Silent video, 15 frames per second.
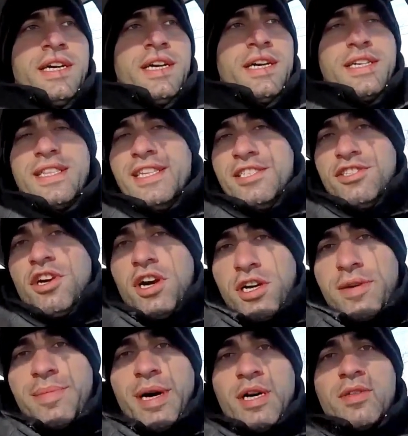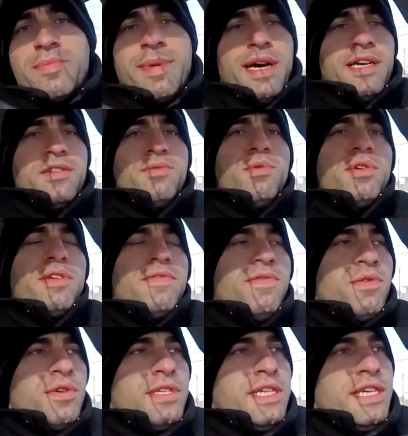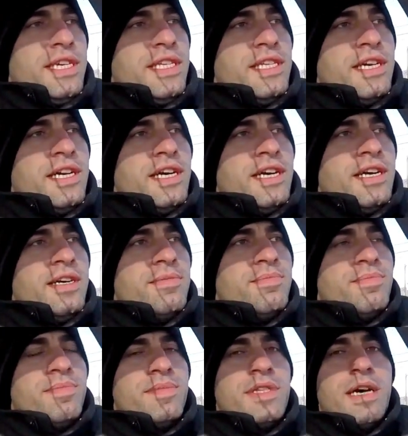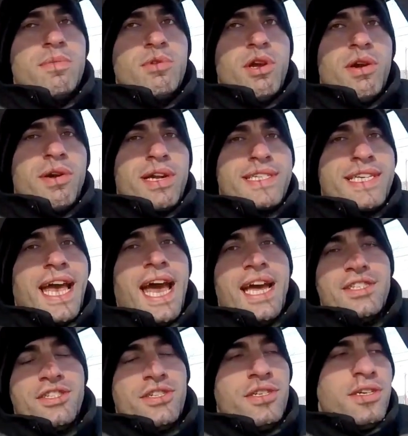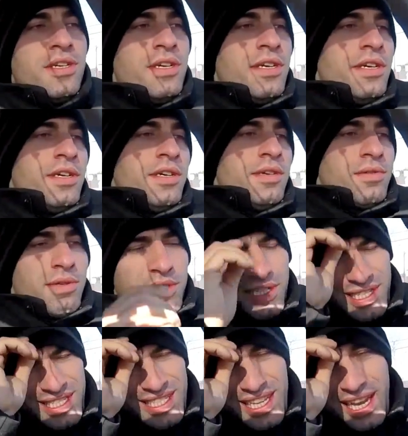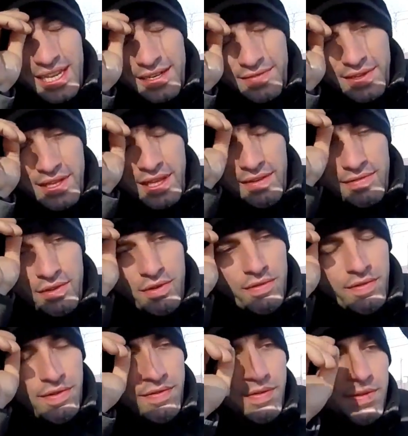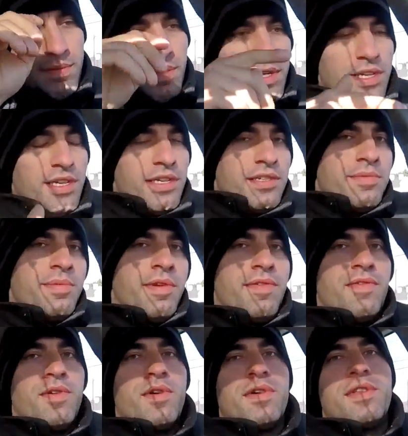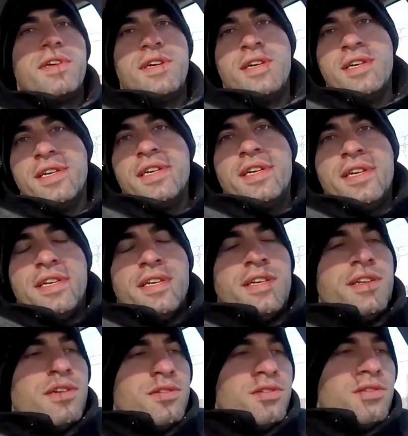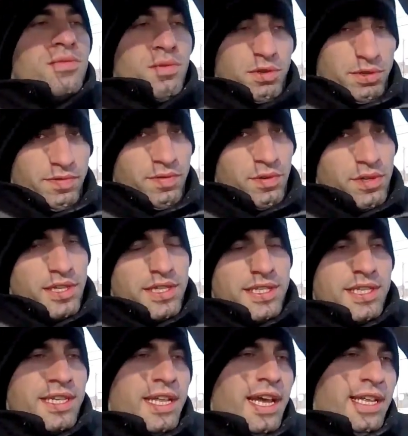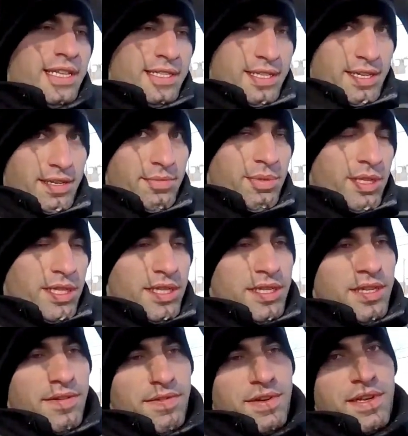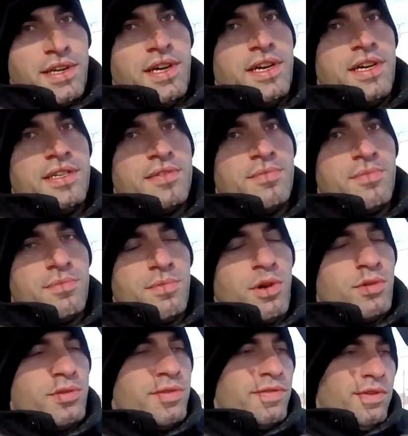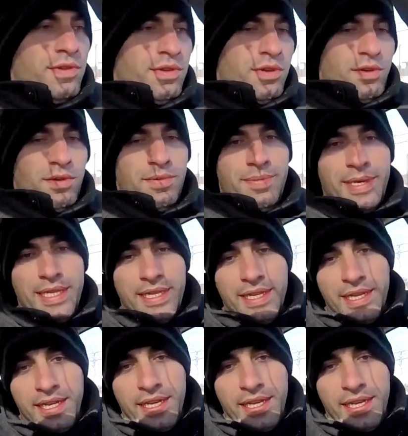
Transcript: at least talk about my 2014 WRX hatch, which is kind of a leftover from the years before. The 2014 sedan is a completely different car, as most of you know, but